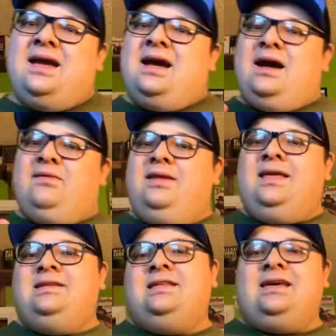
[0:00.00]
I
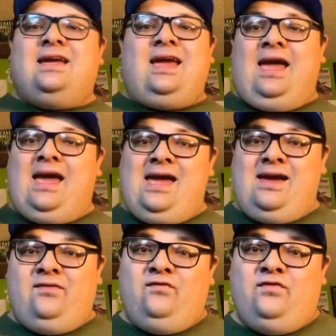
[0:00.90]
realize that I
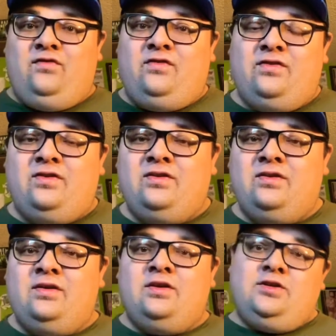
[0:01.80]
have
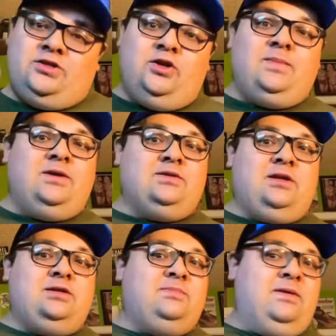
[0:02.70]
shown
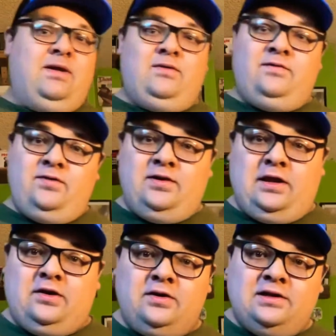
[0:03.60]
selection, but I've not reviewed
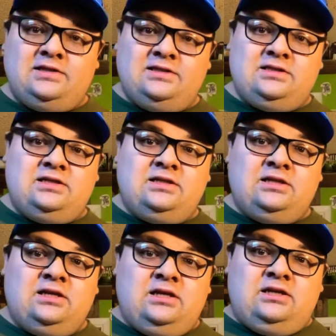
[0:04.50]
any Ernest.
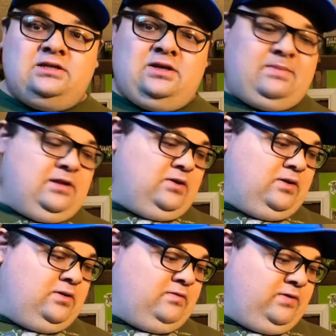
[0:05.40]
So I'm going to go
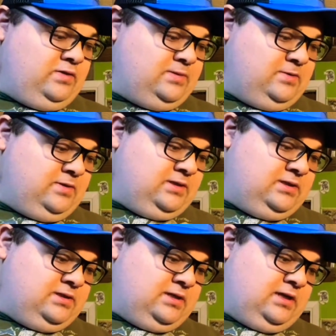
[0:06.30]
ahead and review some
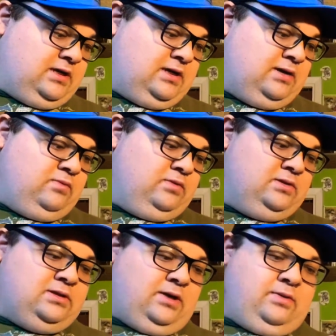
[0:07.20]
Ernest. Uh, we'll
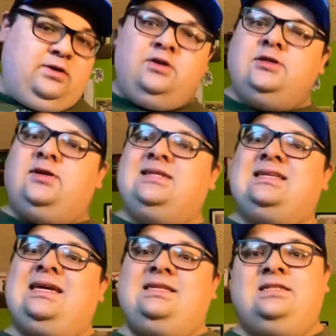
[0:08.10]
start with Ernest Grace
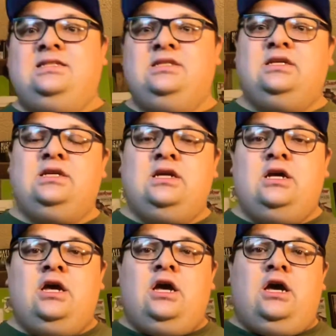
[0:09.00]
Hits.
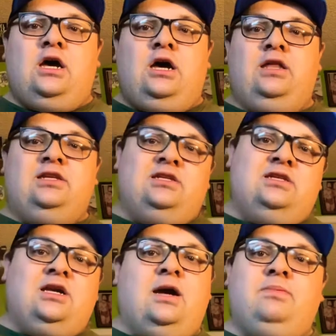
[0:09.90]
Uh, this
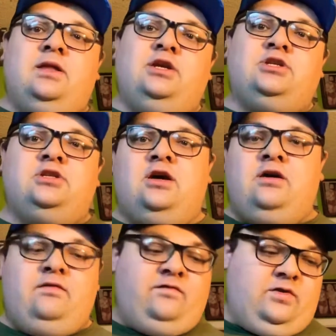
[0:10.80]
is a compilation
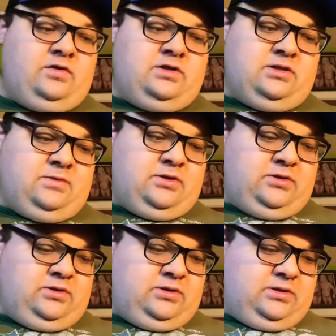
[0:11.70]
of Ernest
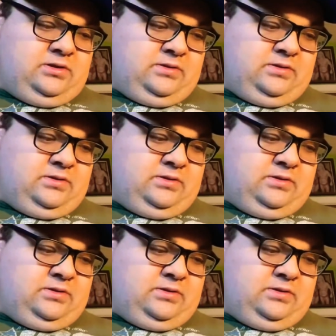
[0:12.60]
commercials.